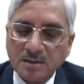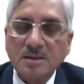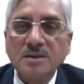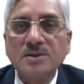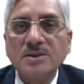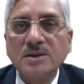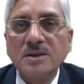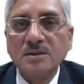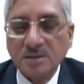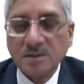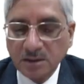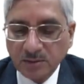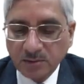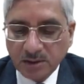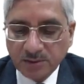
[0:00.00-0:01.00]
initial t
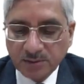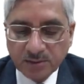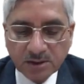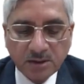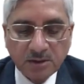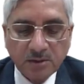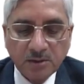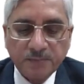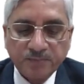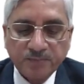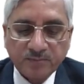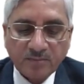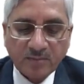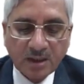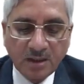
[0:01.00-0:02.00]
equal to 0.
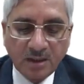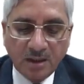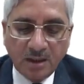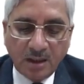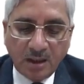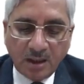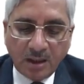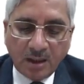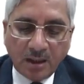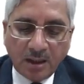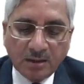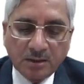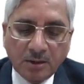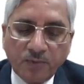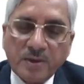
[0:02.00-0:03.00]

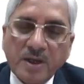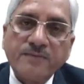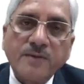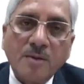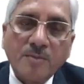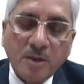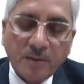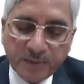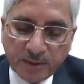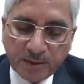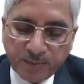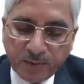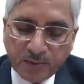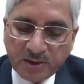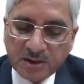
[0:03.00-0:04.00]
The waveform of
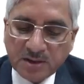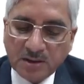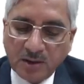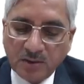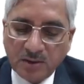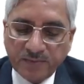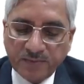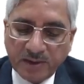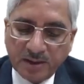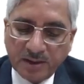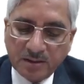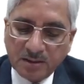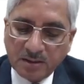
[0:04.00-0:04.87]
input is now different.